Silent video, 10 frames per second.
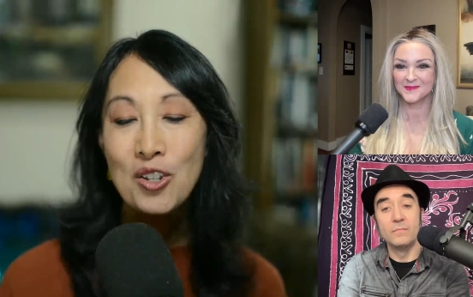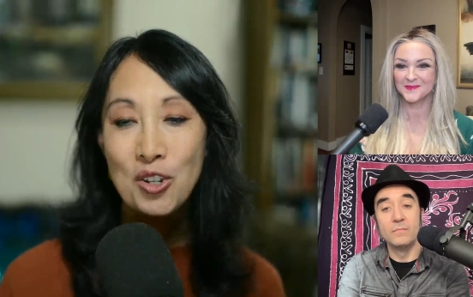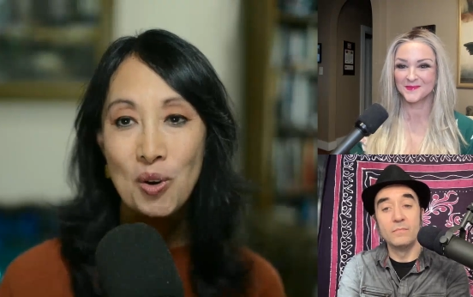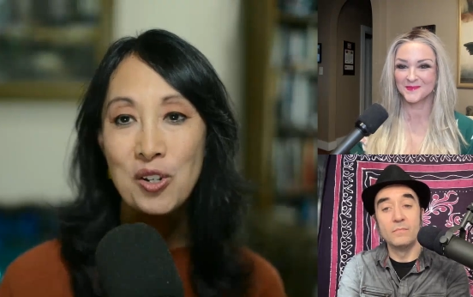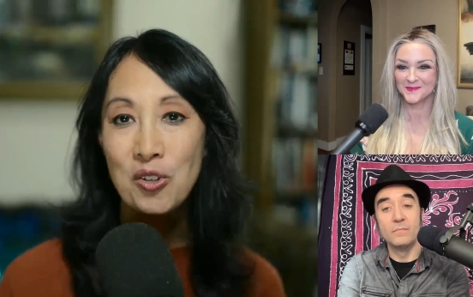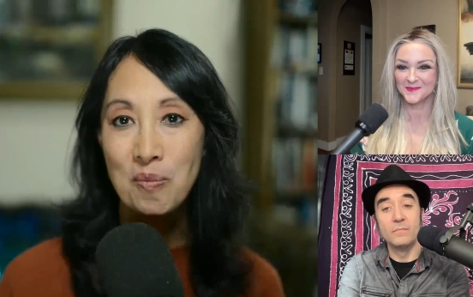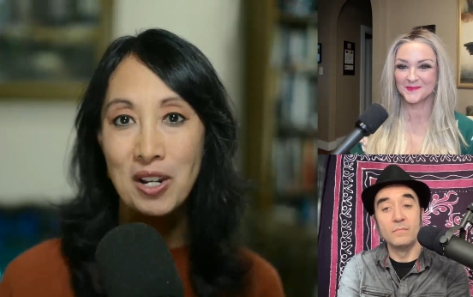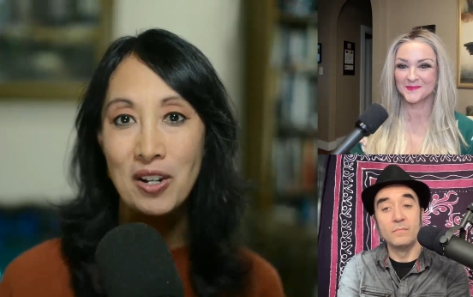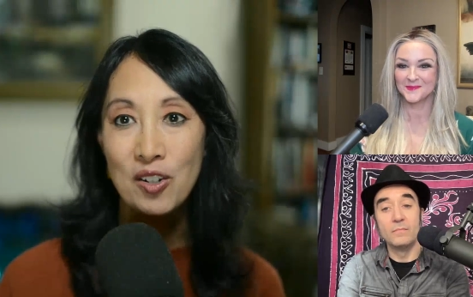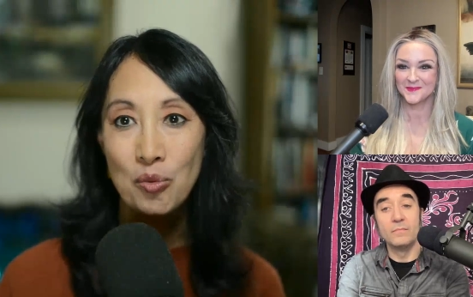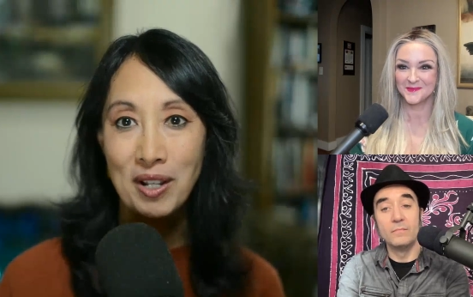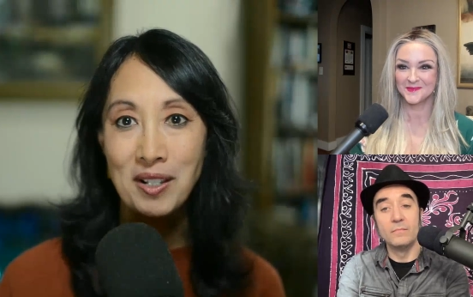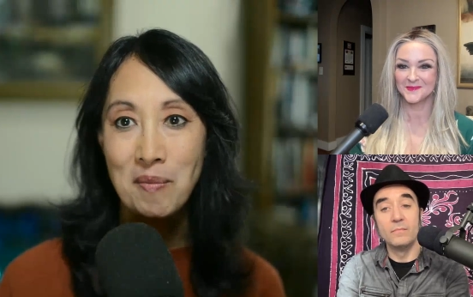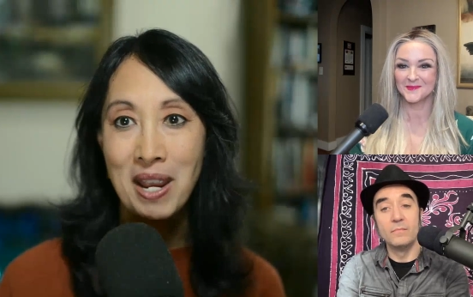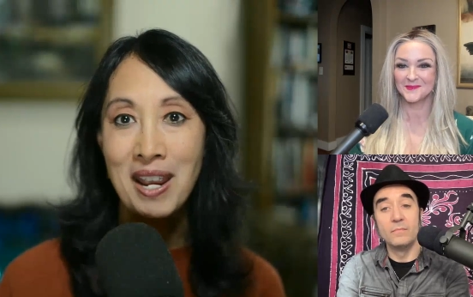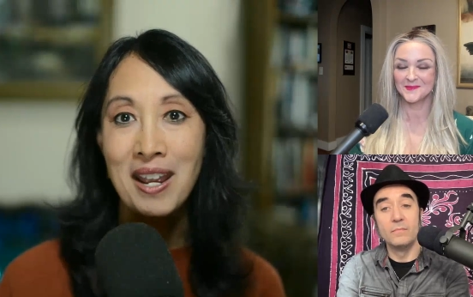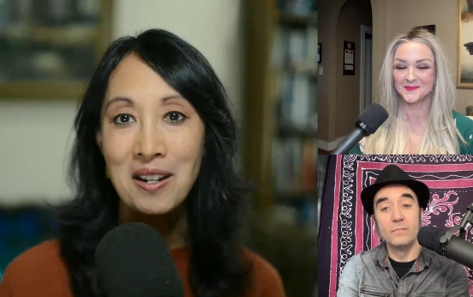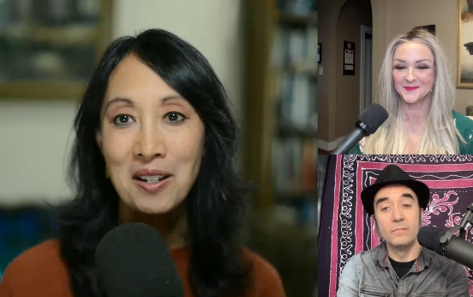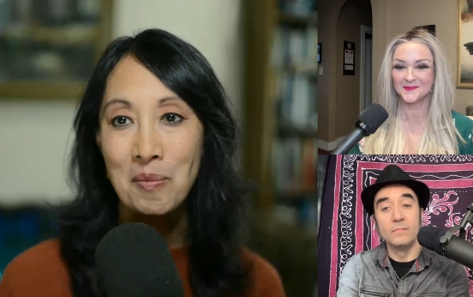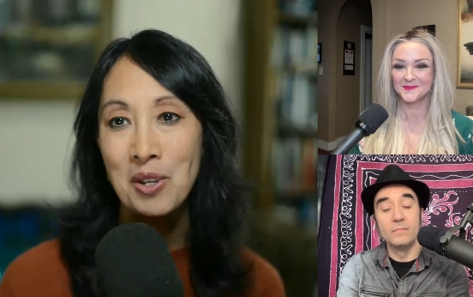Speaker 1: new on your marriage resume
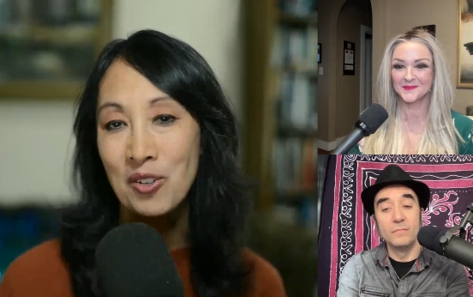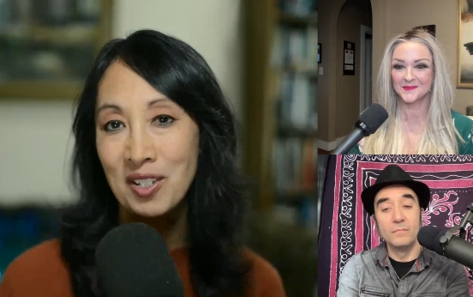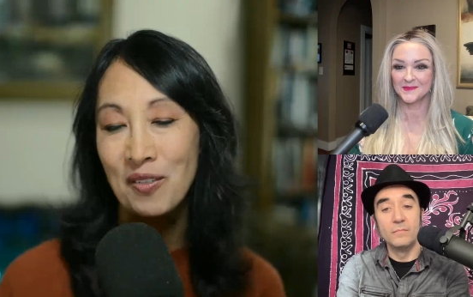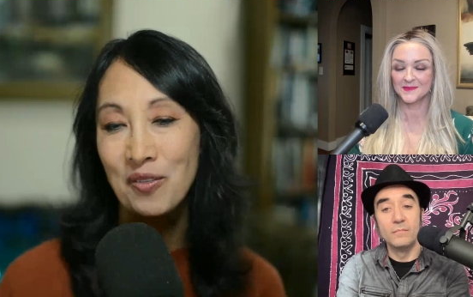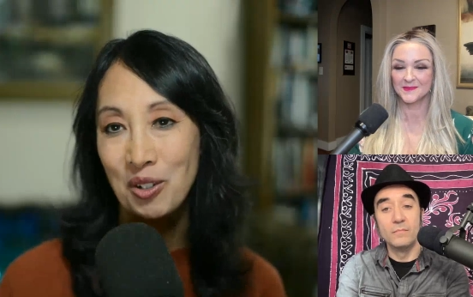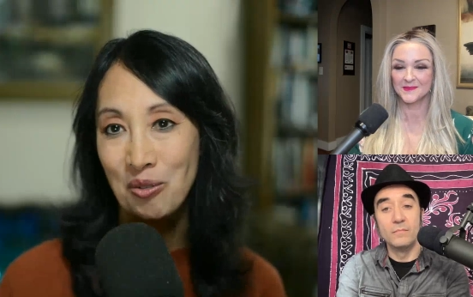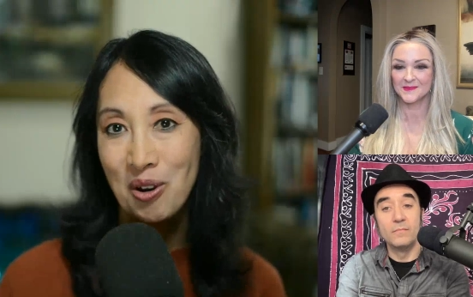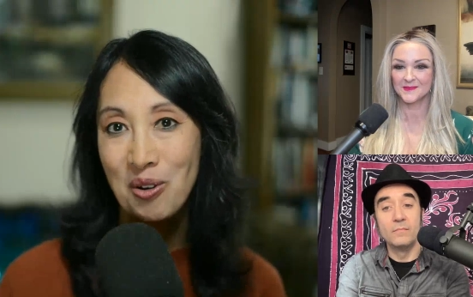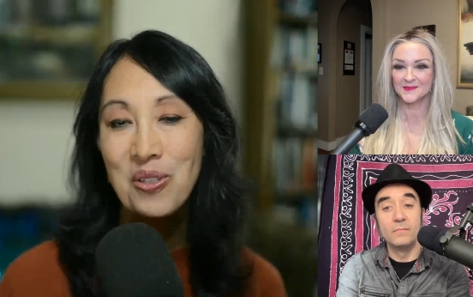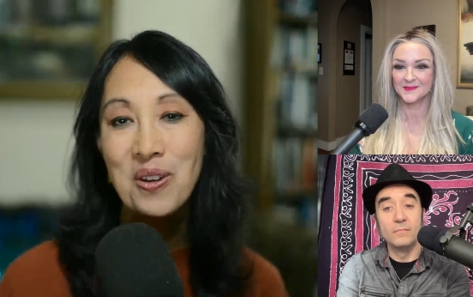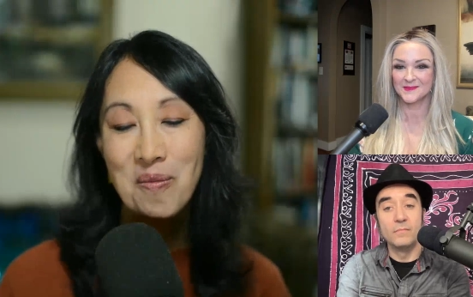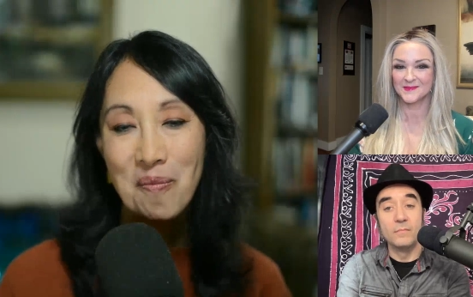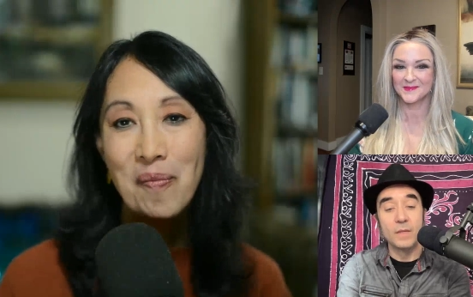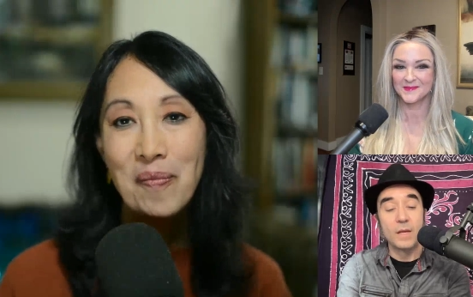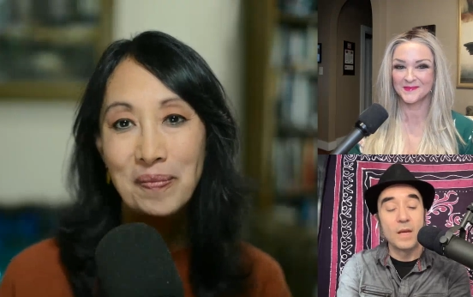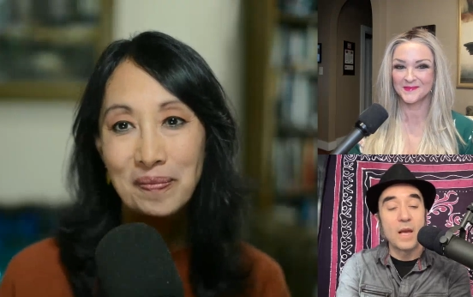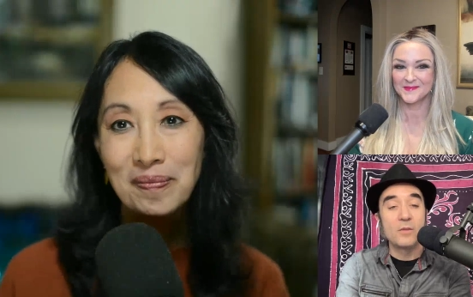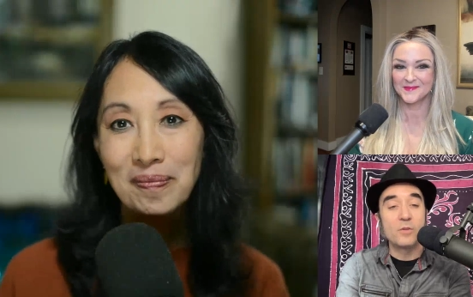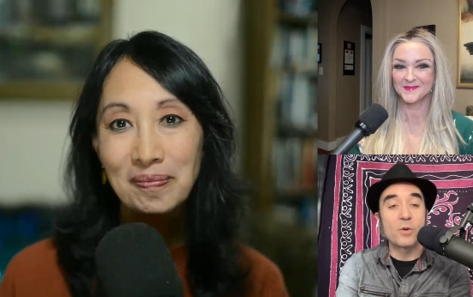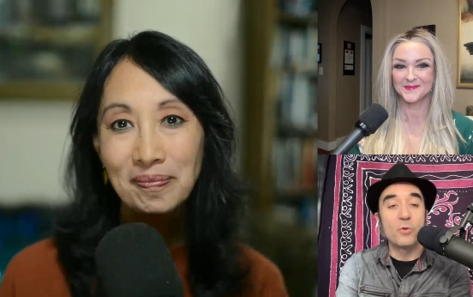and commit yourself to growth?
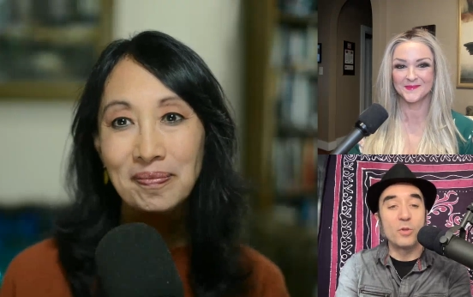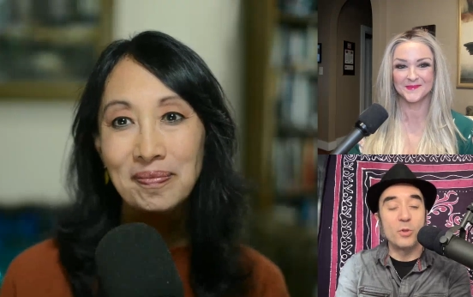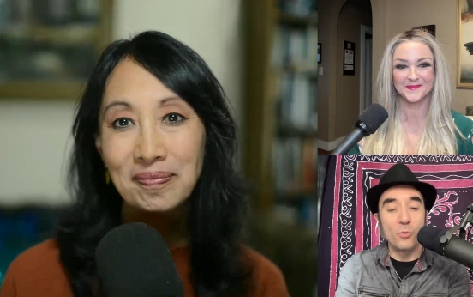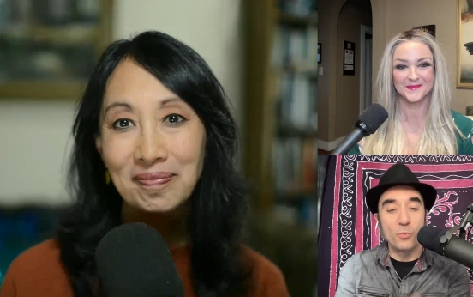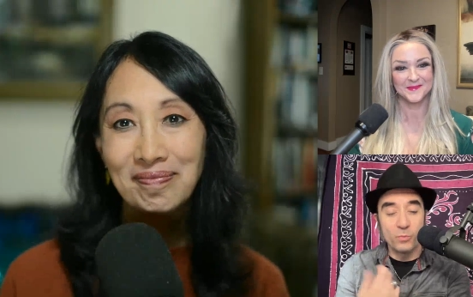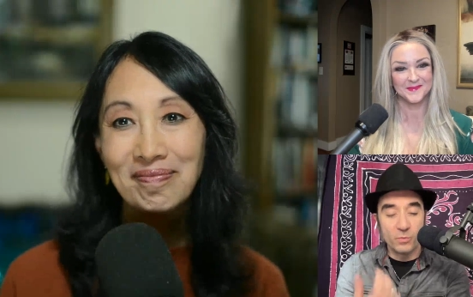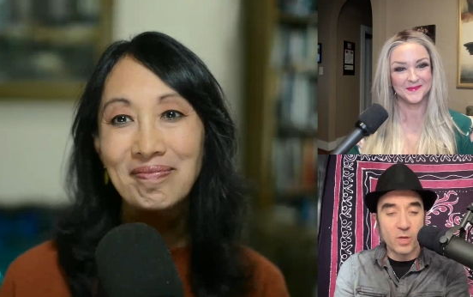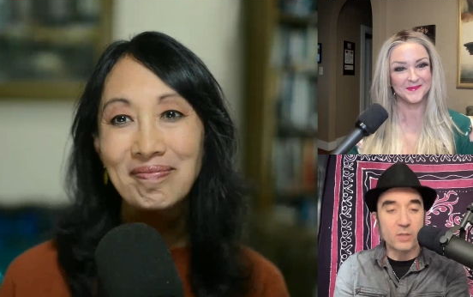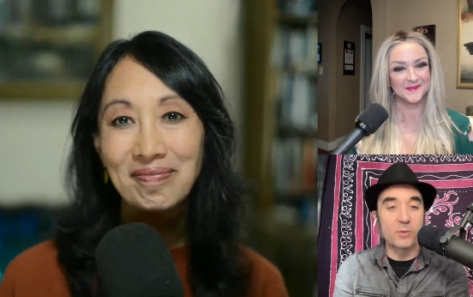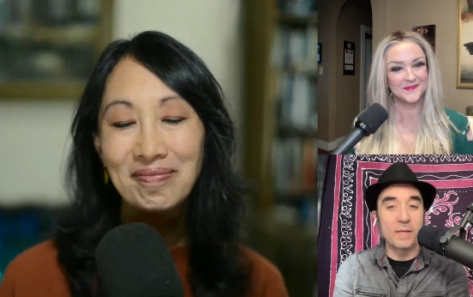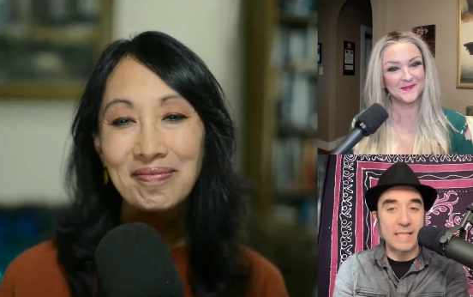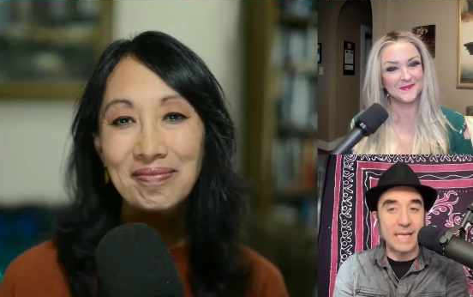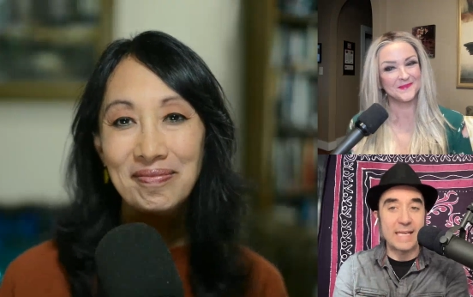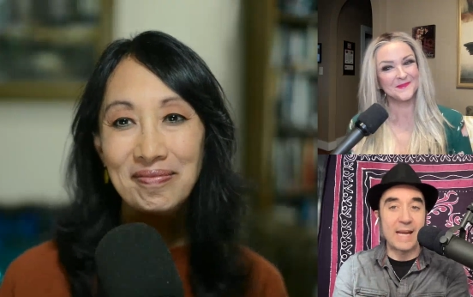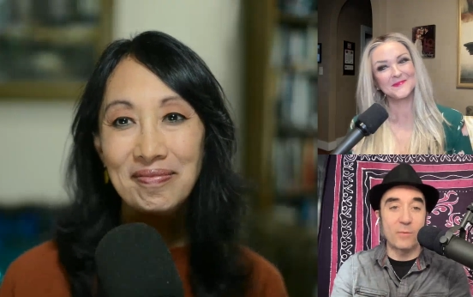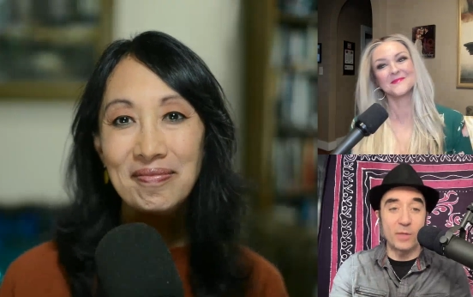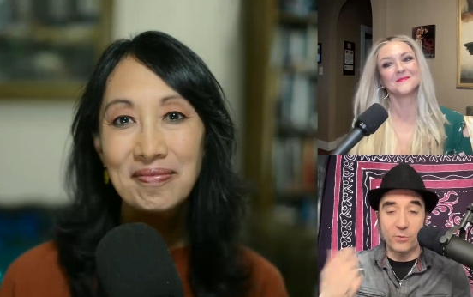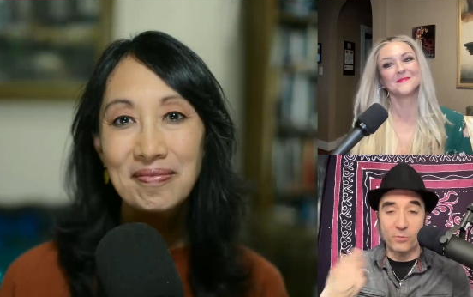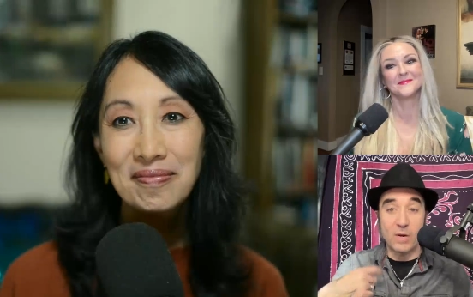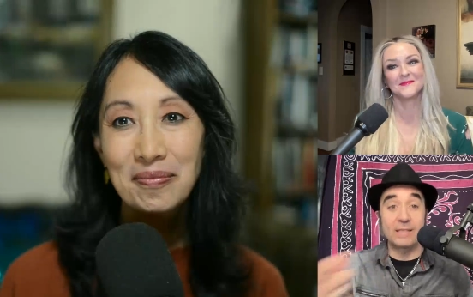
Speaker 2: So you talked about date night,
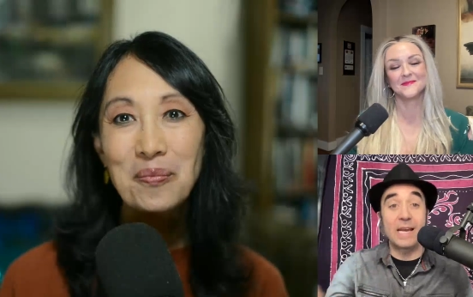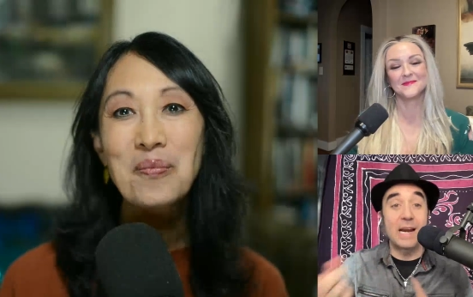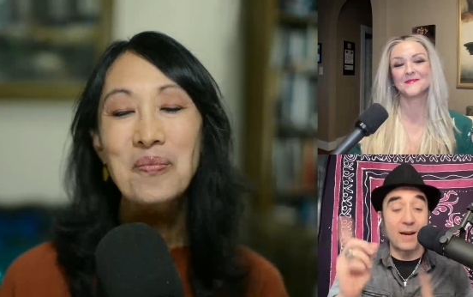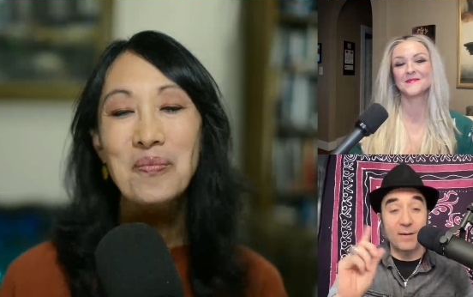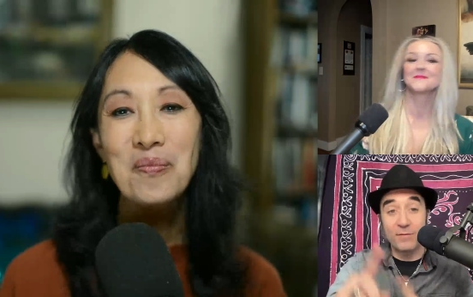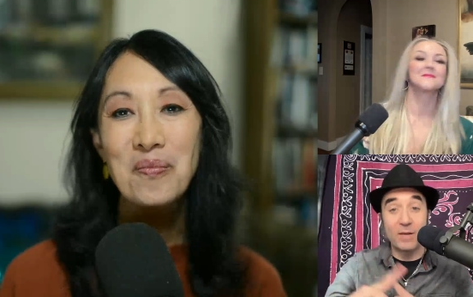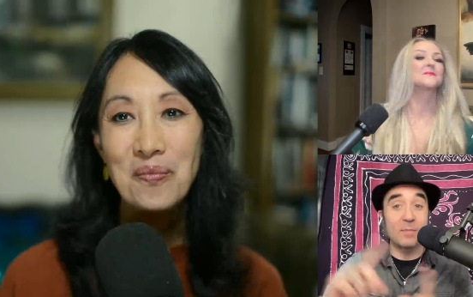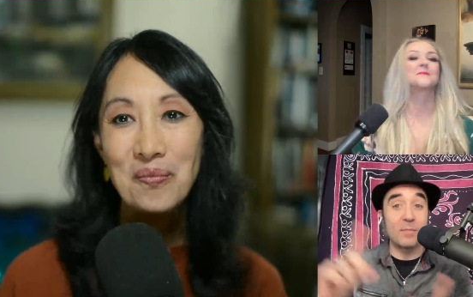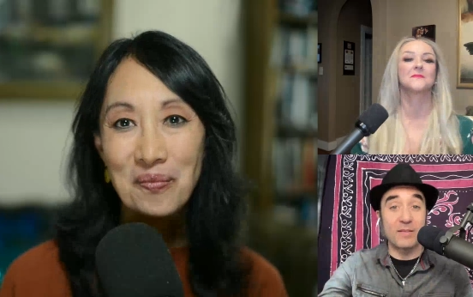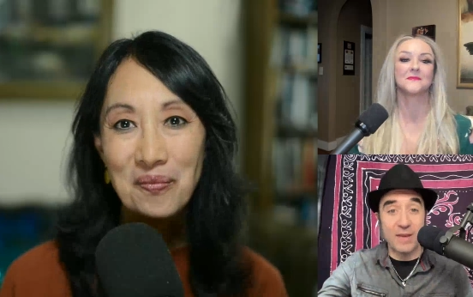which Roxanne and I are very big